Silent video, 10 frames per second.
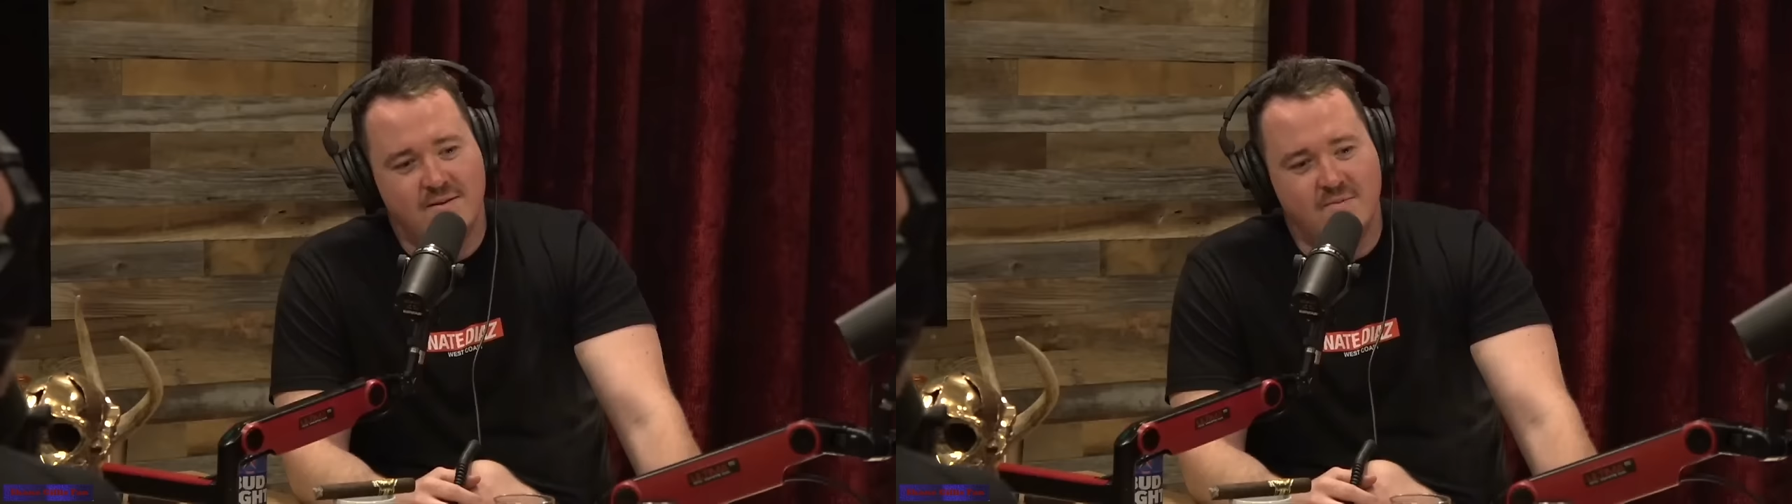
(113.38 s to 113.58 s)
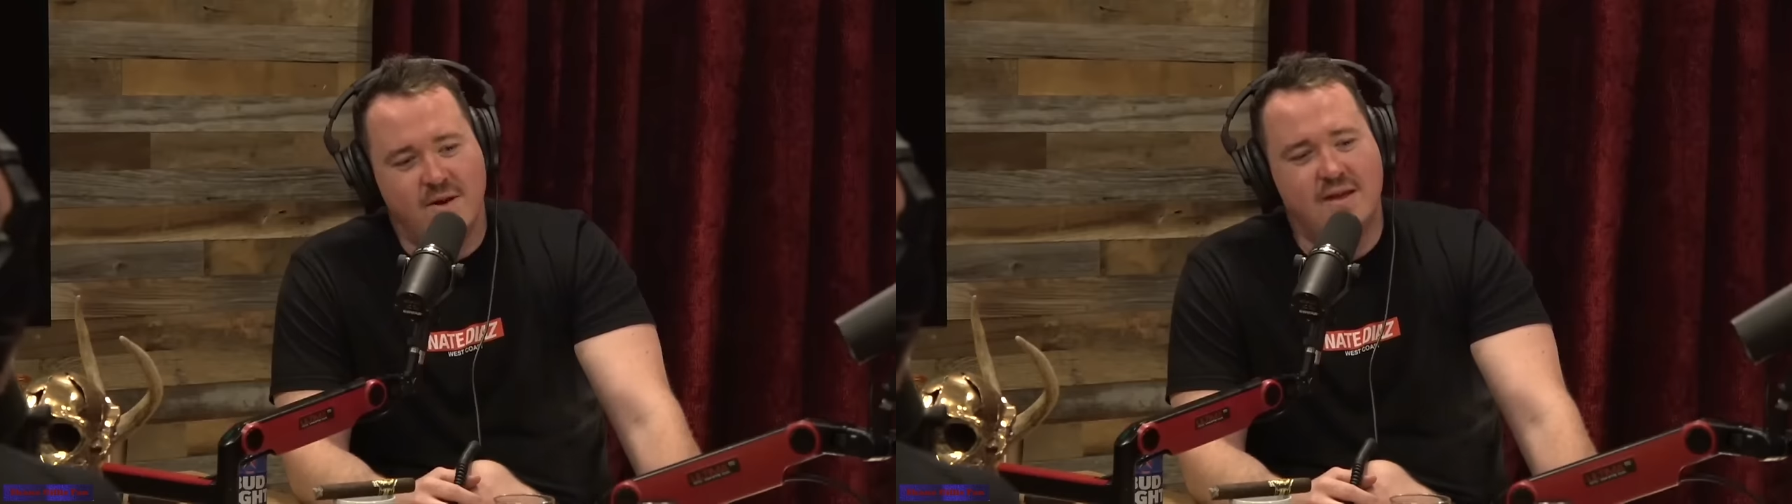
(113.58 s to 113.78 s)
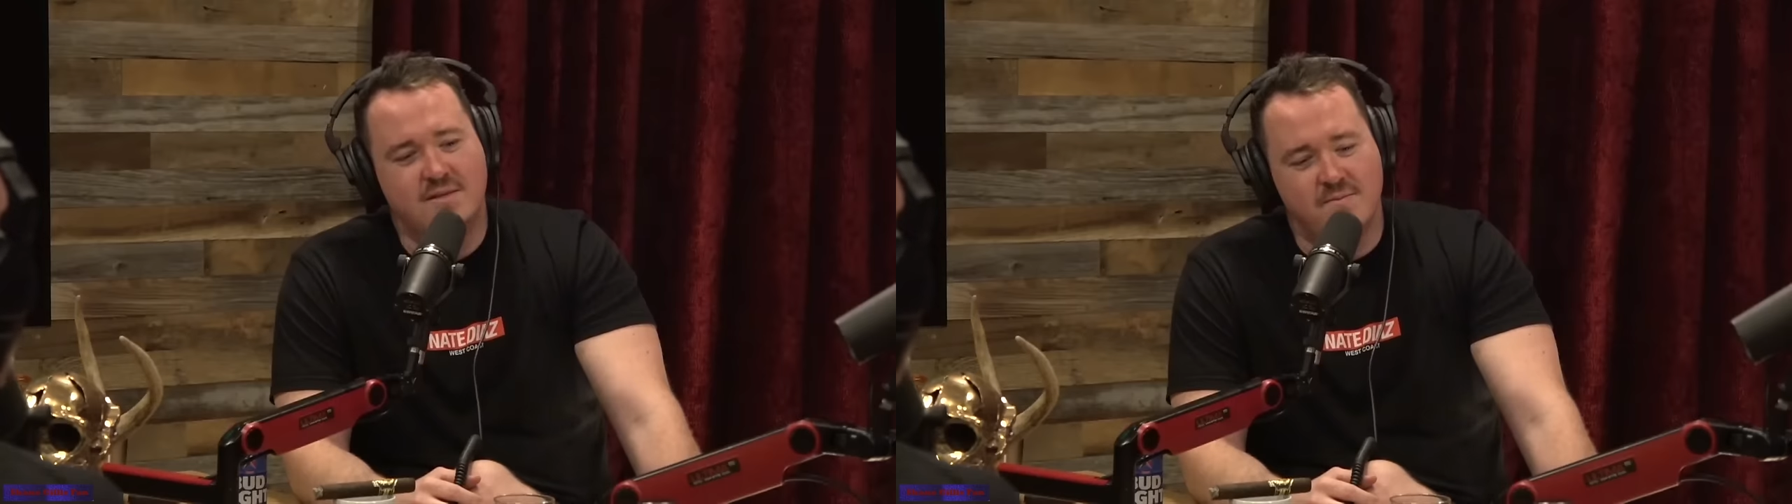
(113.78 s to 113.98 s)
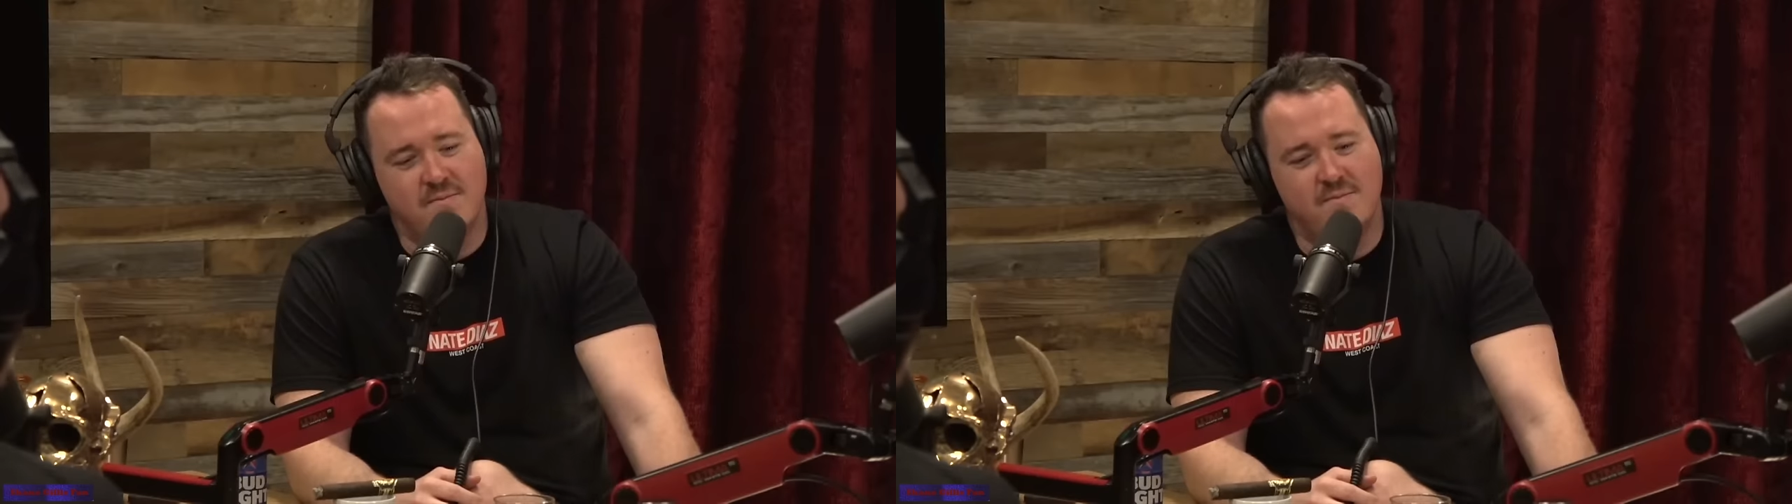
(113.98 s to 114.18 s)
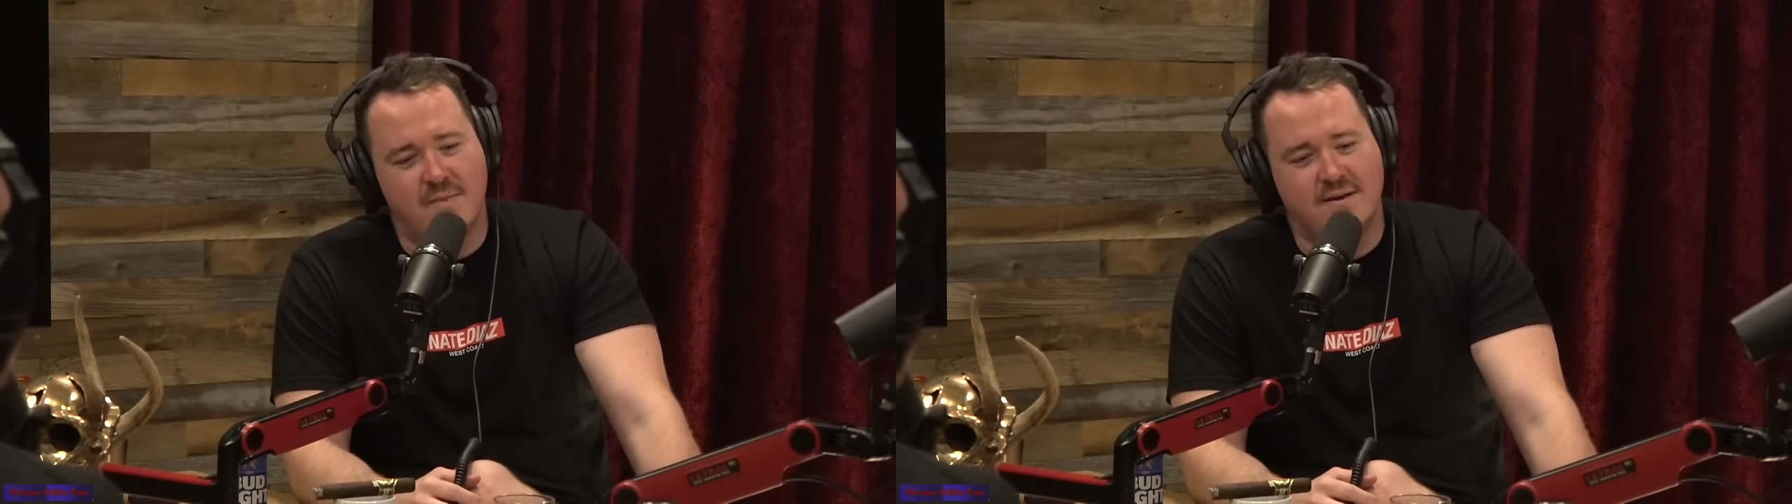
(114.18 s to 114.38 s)
We Imagine get
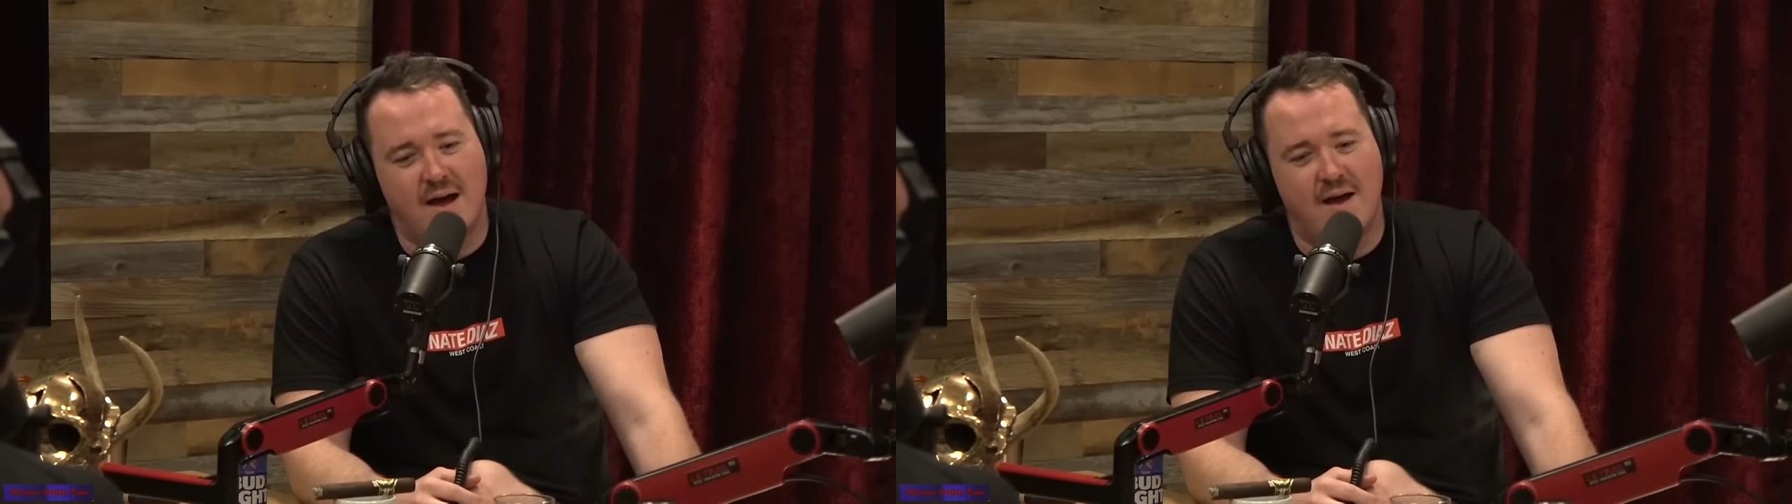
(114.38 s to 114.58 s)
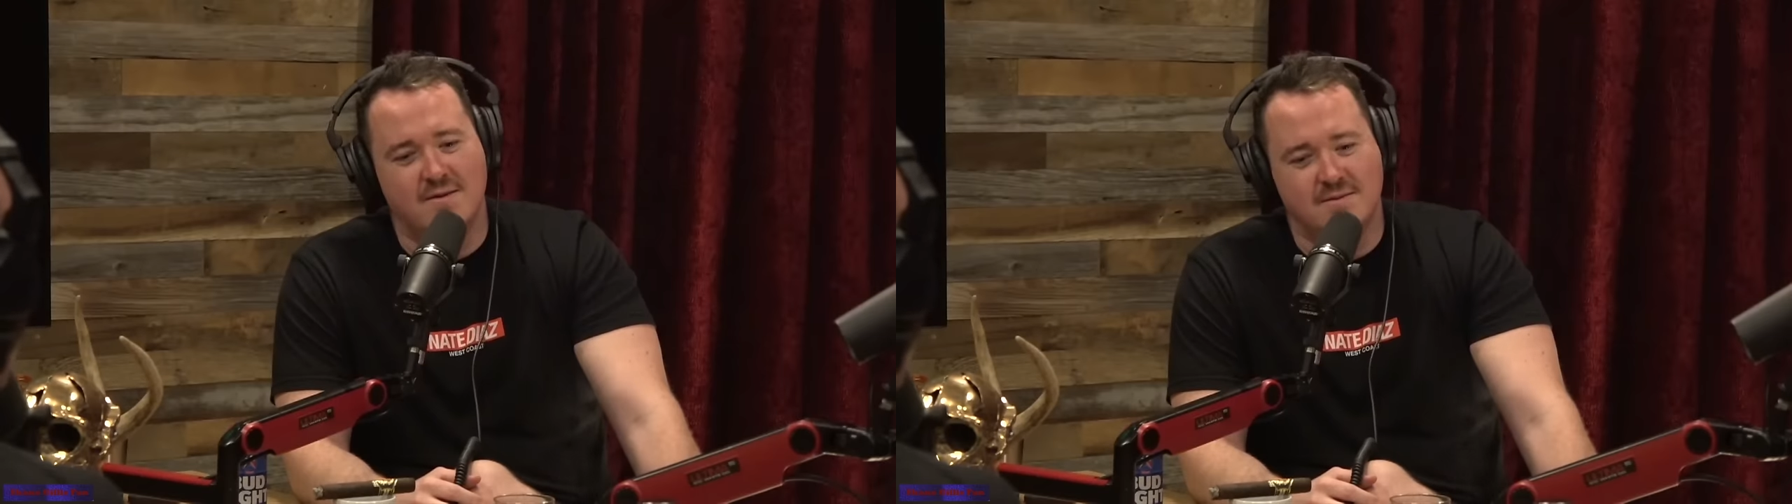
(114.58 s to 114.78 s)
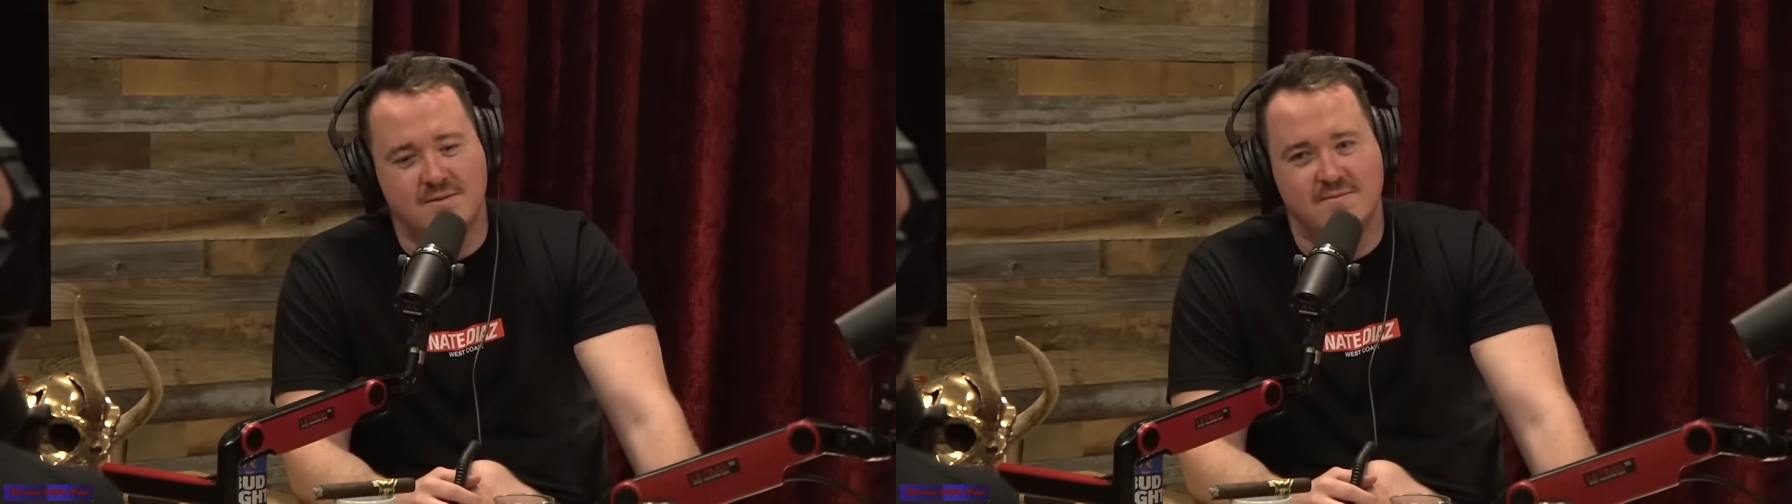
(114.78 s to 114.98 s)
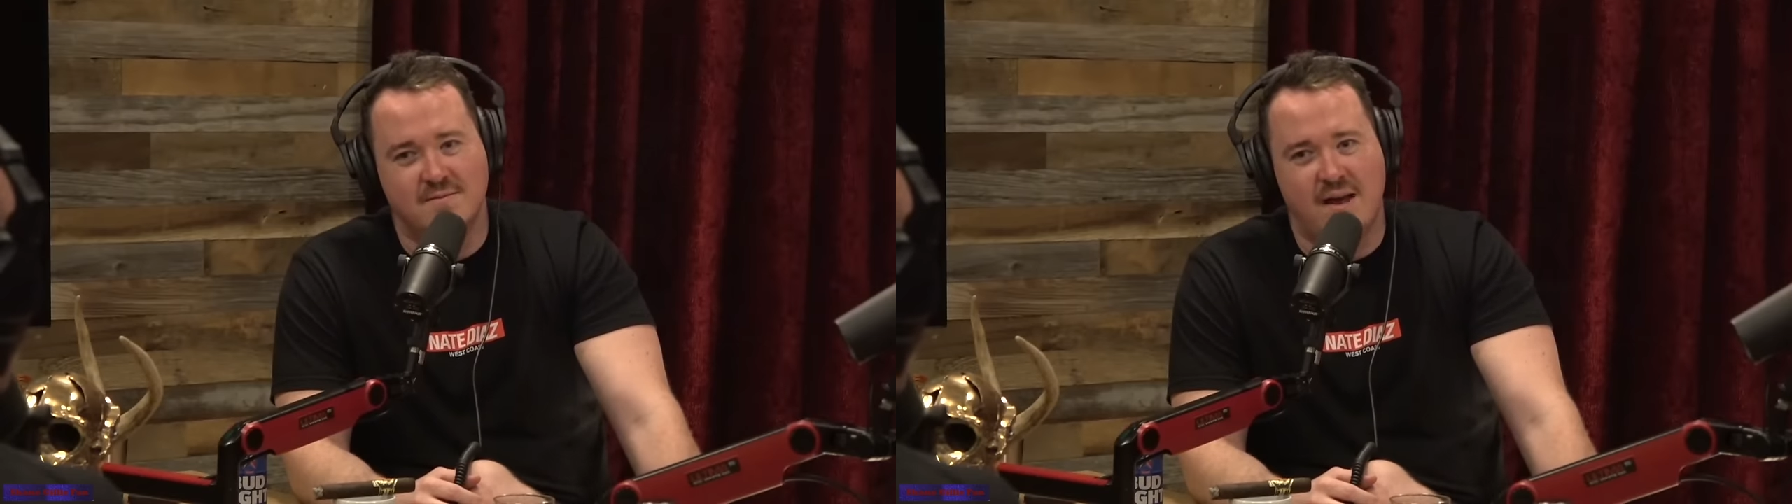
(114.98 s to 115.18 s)
some McDonald's get and